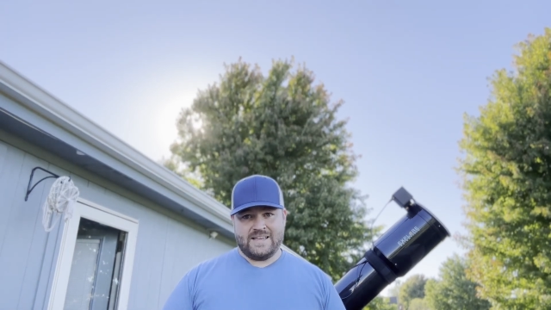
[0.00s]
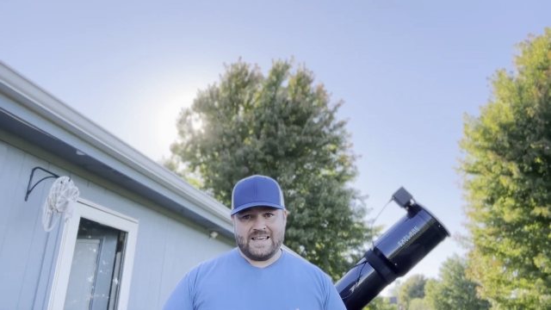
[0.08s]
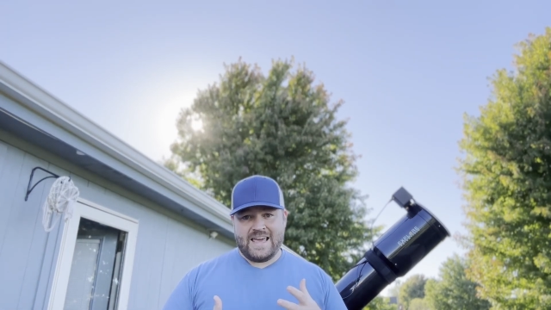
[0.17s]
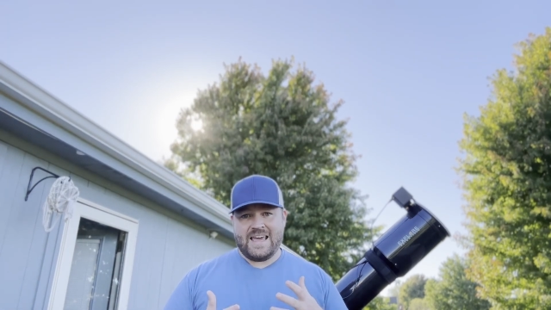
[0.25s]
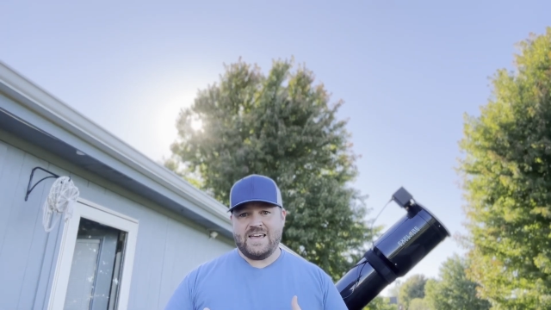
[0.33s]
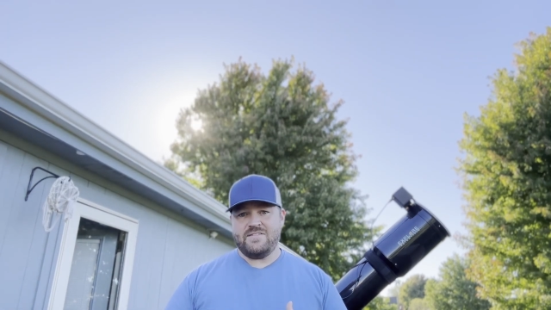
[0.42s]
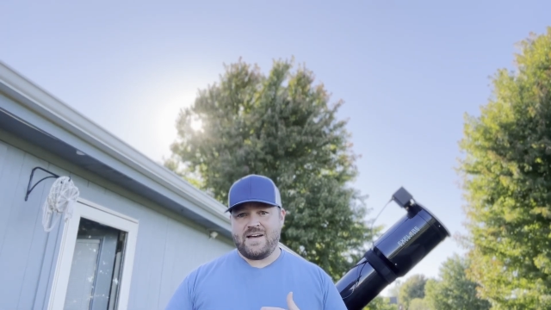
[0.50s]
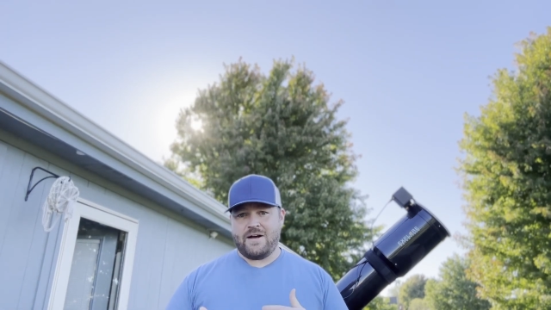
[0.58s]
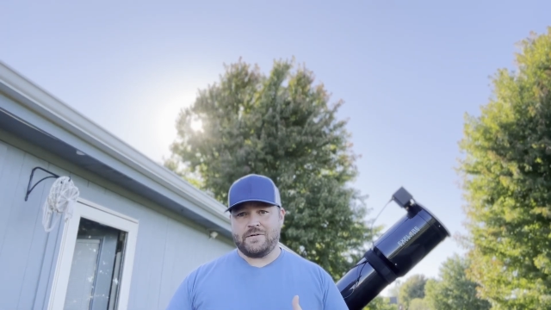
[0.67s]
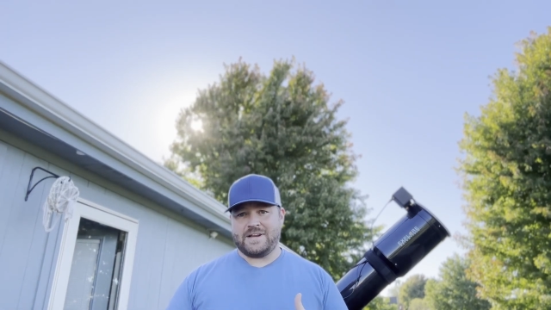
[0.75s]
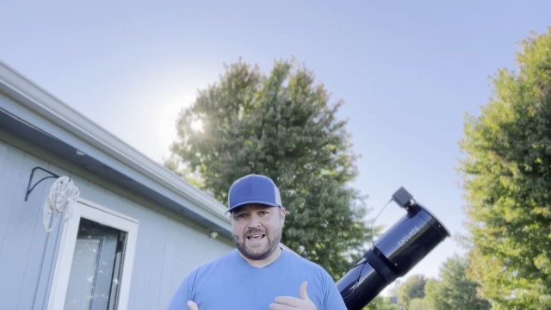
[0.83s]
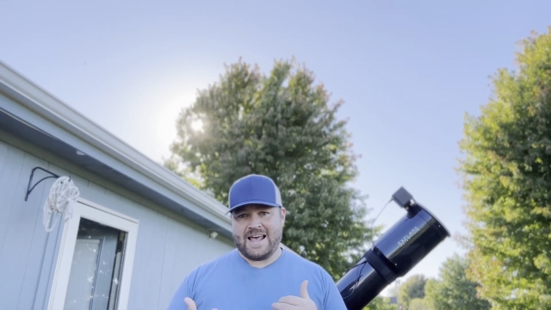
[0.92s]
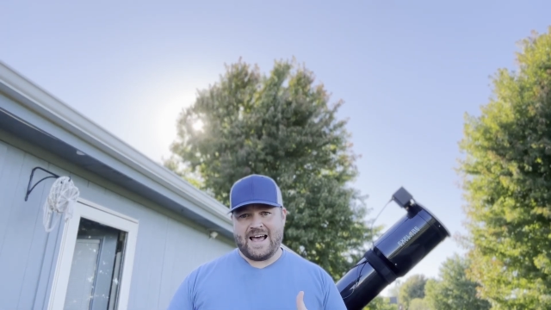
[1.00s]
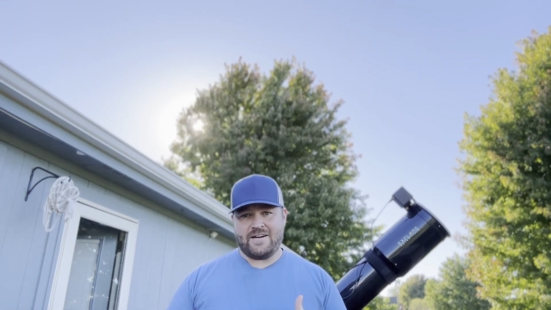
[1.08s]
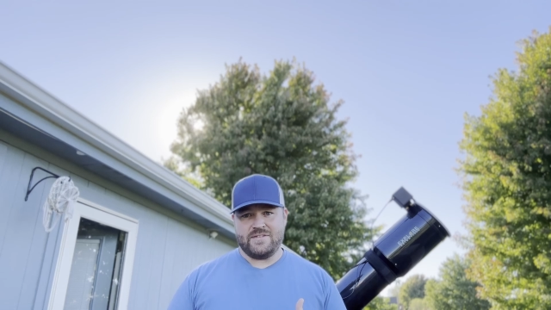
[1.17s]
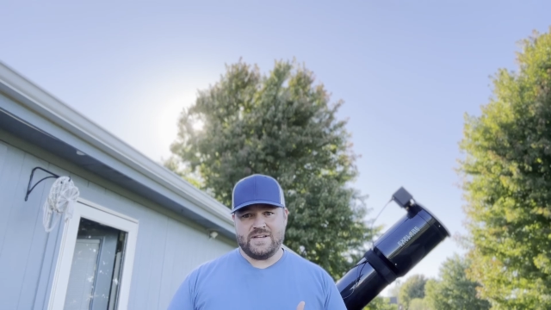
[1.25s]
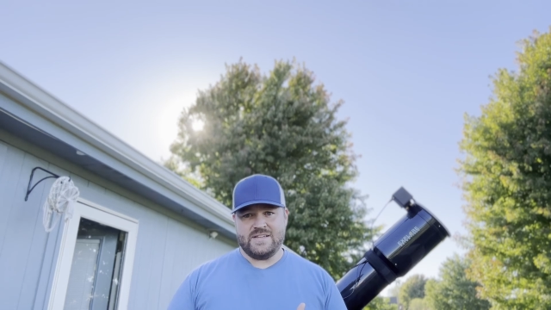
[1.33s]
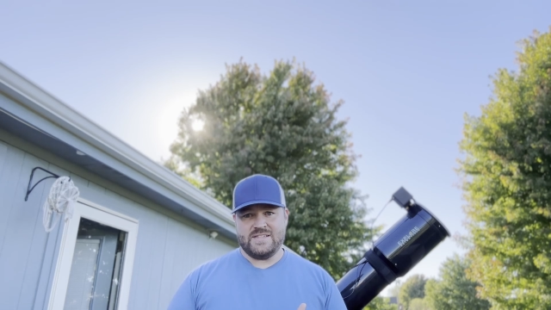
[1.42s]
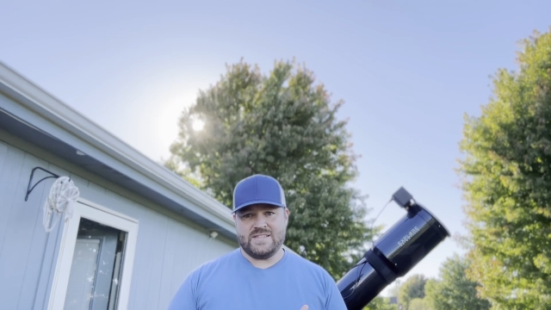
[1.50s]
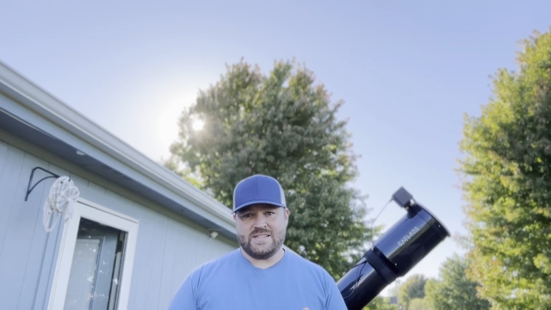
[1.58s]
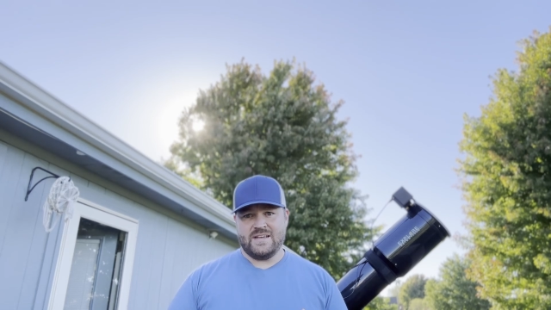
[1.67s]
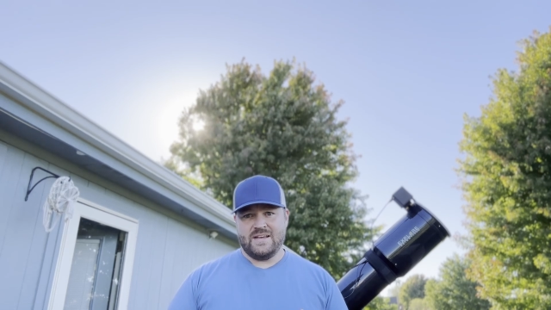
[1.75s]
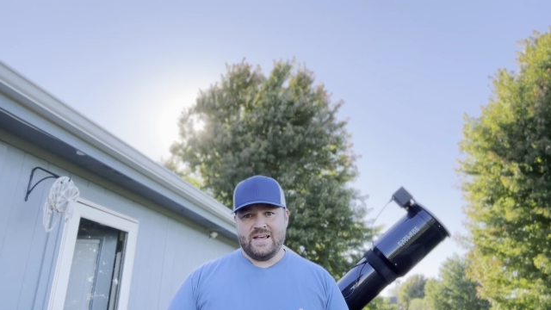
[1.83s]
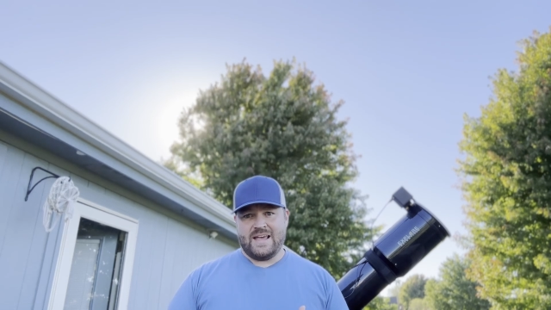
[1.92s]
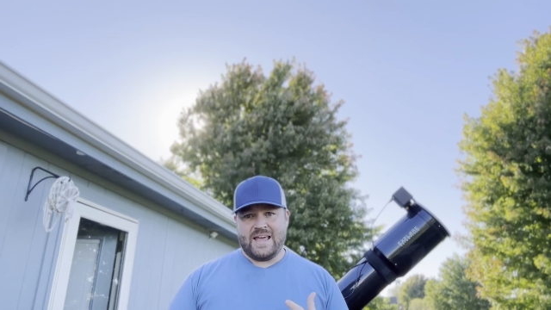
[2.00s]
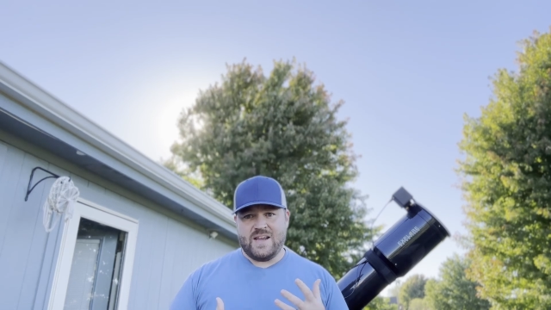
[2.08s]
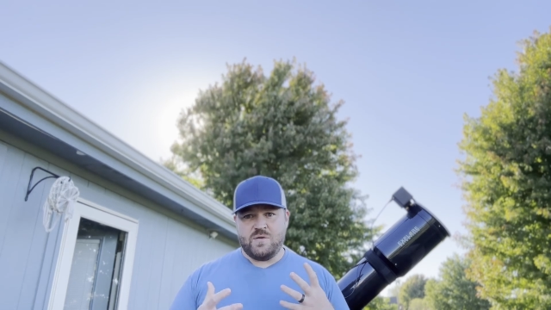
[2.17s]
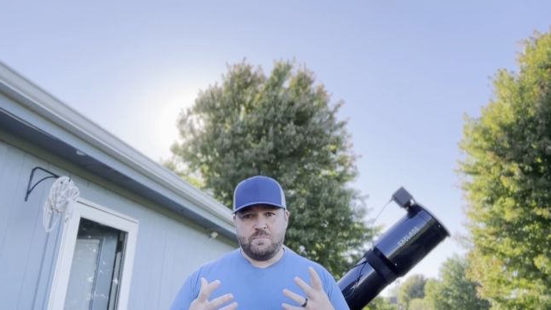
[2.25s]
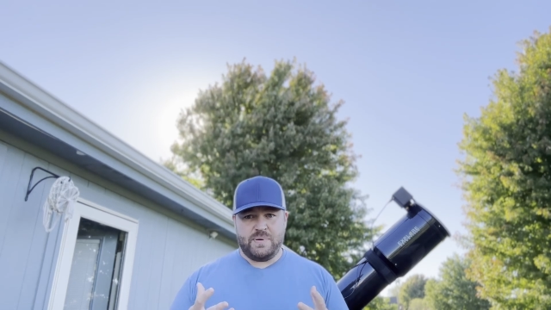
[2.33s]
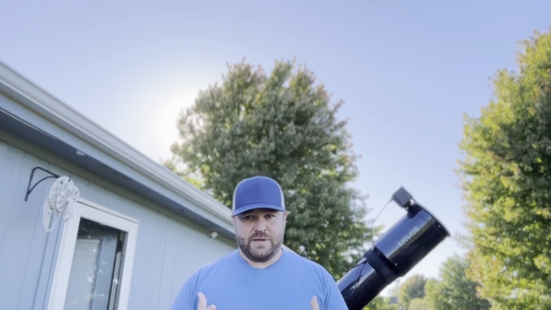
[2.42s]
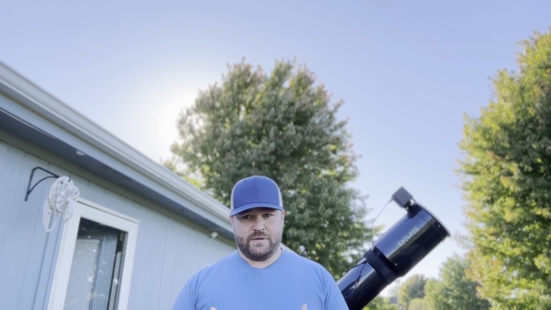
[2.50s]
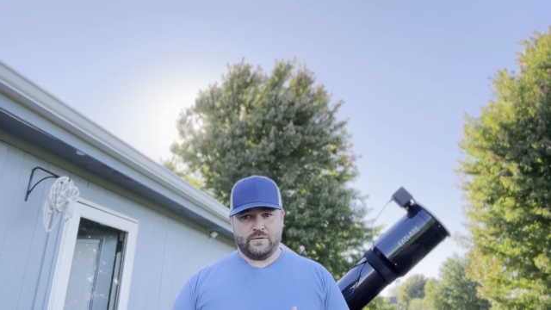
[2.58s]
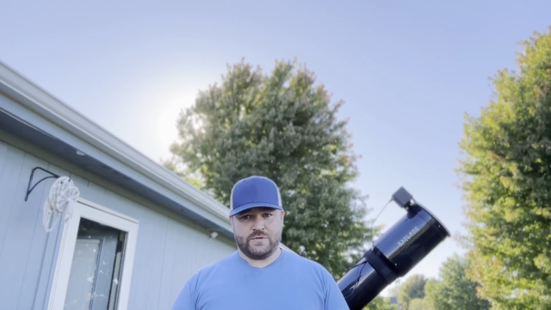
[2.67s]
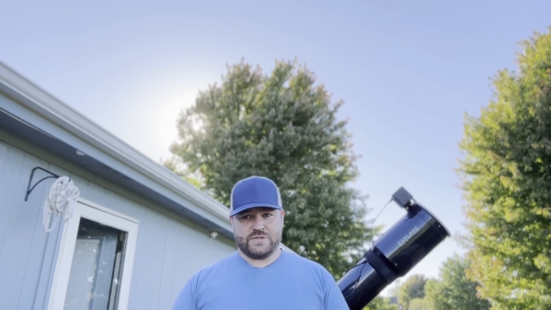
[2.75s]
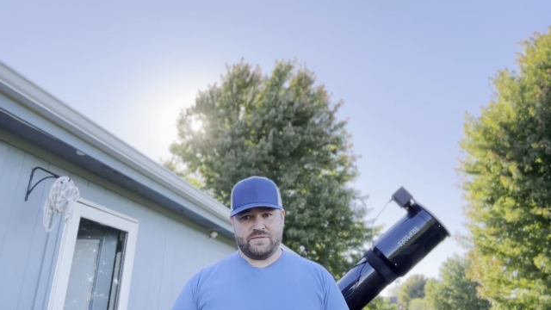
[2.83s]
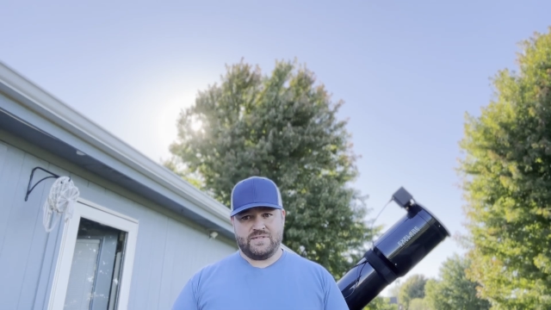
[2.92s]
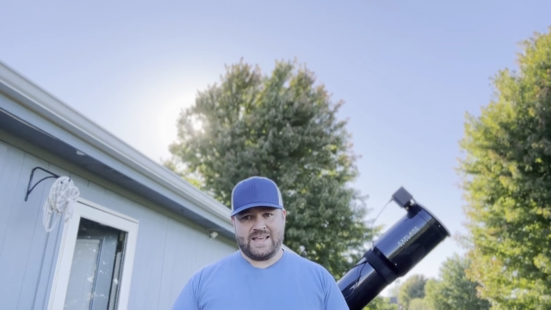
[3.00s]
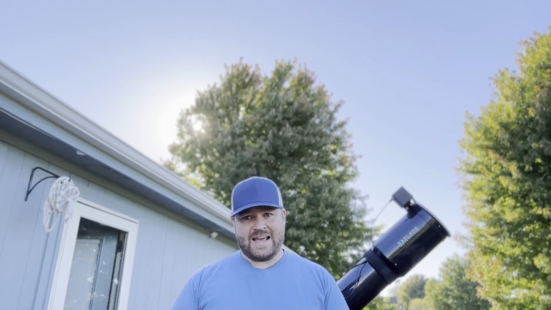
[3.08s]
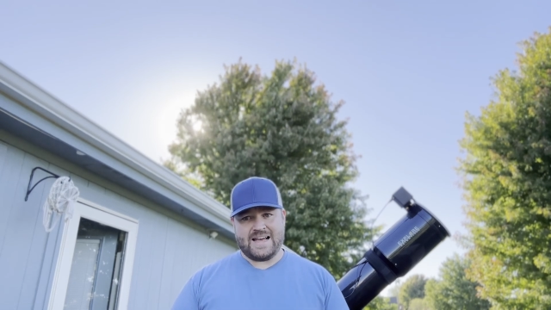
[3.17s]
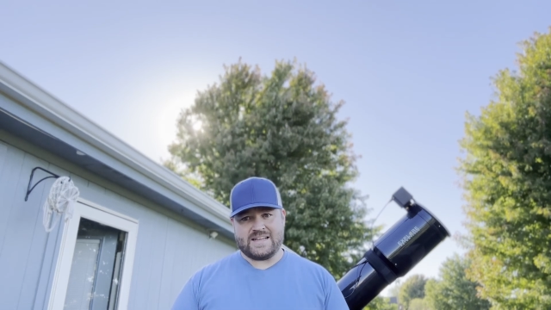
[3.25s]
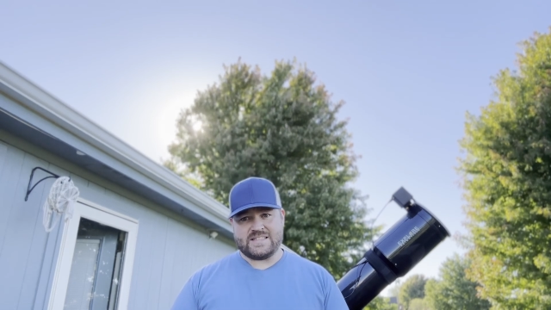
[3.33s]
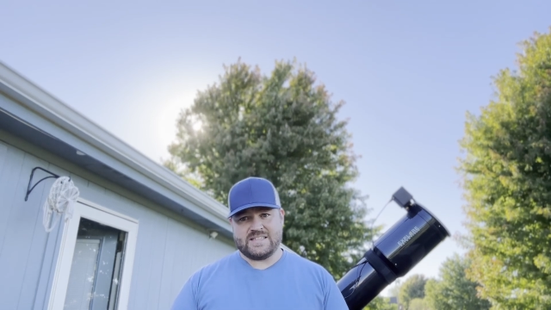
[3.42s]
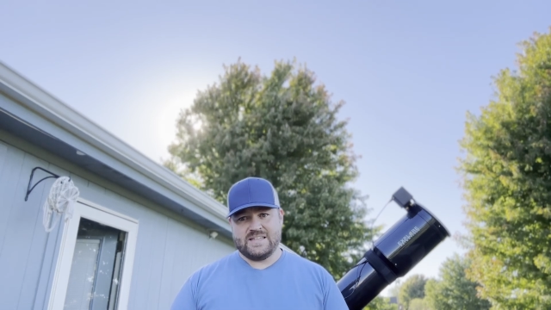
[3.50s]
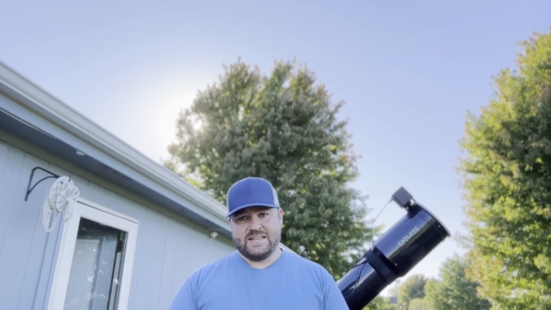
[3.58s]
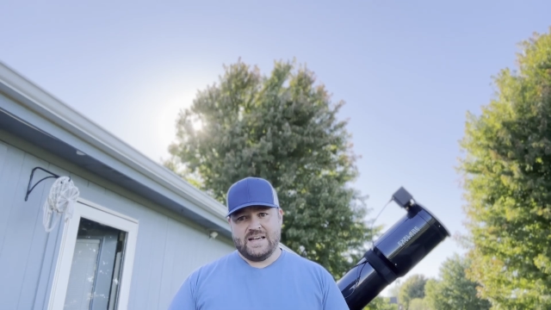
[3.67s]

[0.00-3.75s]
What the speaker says: cave out cavities and pillars of gas,